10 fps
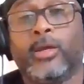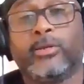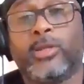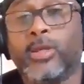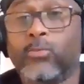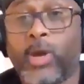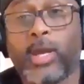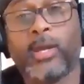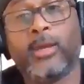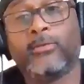
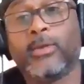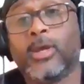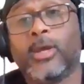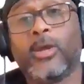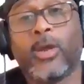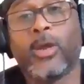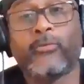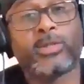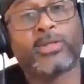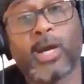D-Wade
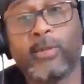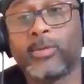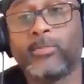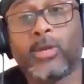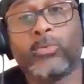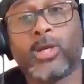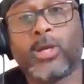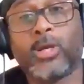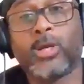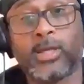every summer, man. We
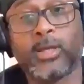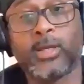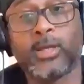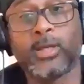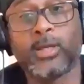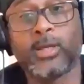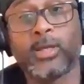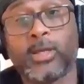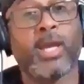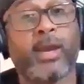go kick it. And
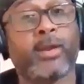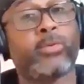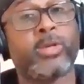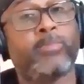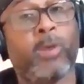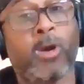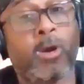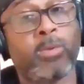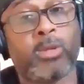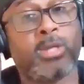if we could have got Chris
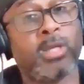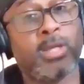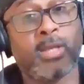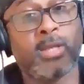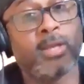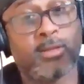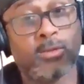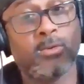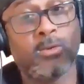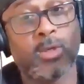Paul, we'd have did that
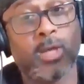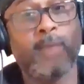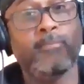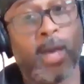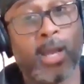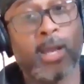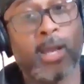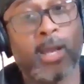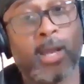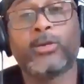too, and
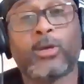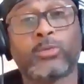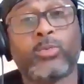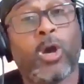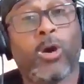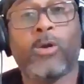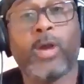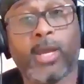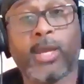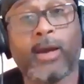Melo, because we
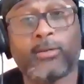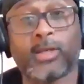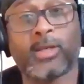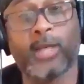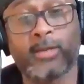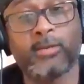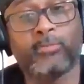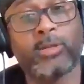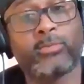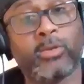all hang out
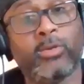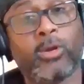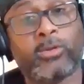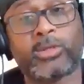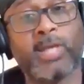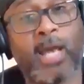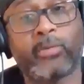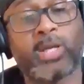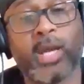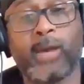together. But, the
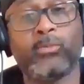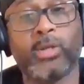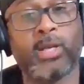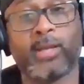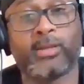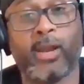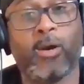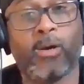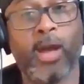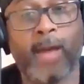salary cap wouldn't let that
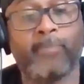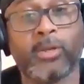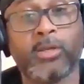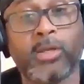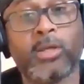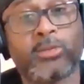all happen.